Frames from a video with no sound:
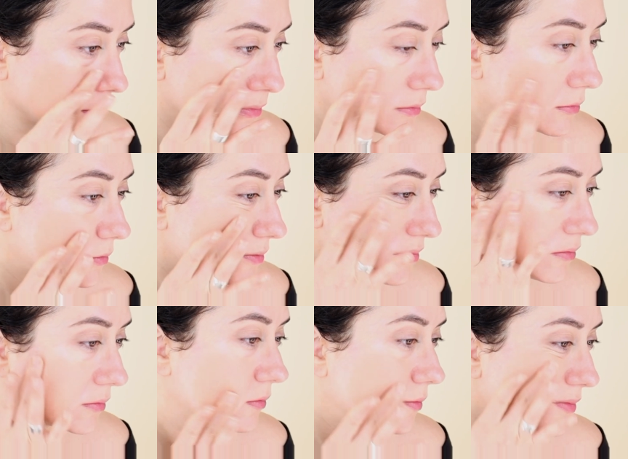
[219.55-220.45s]
I
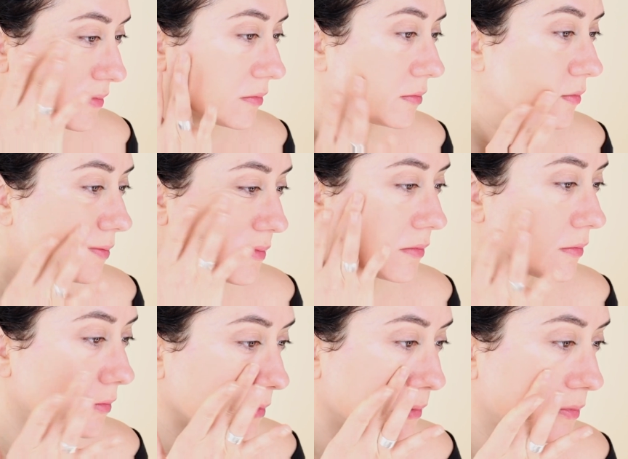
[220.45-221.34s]
resolved that with a
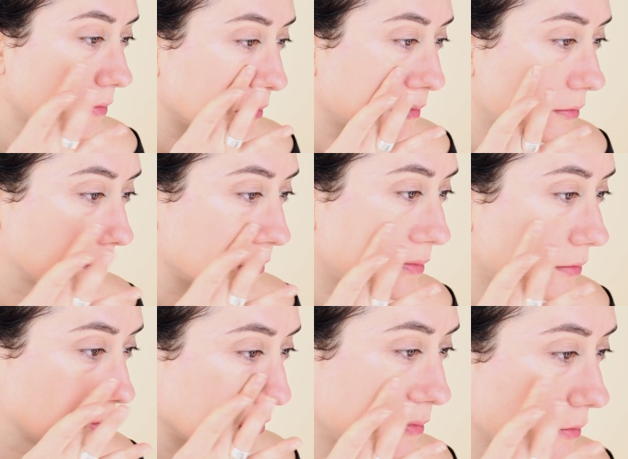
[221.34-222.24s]
sponge to
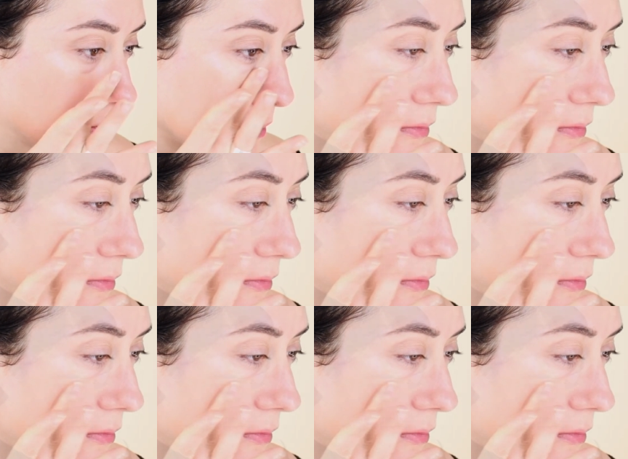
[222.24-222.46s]
apply it.